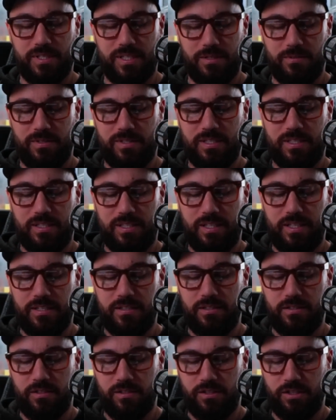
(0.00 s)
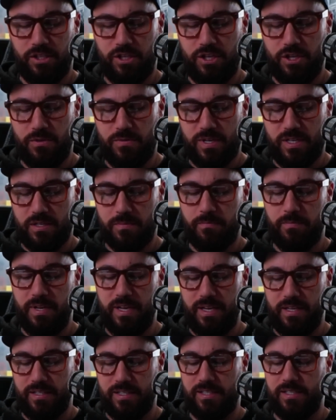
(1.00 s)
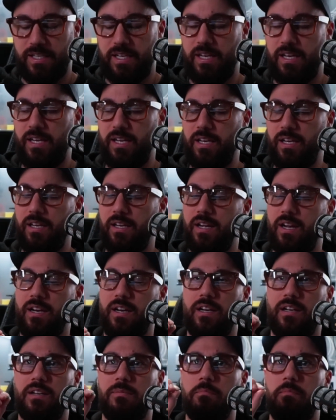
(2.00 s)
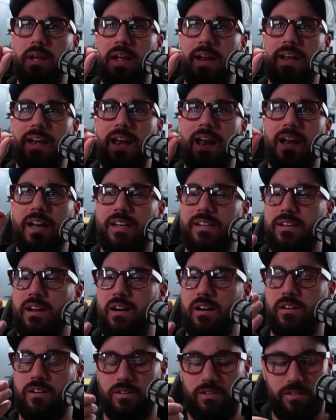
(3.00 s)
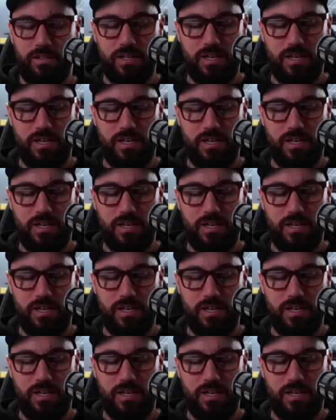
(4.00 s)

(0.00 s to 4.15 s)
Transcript: there was this little USB-C kind of magnetic dongle.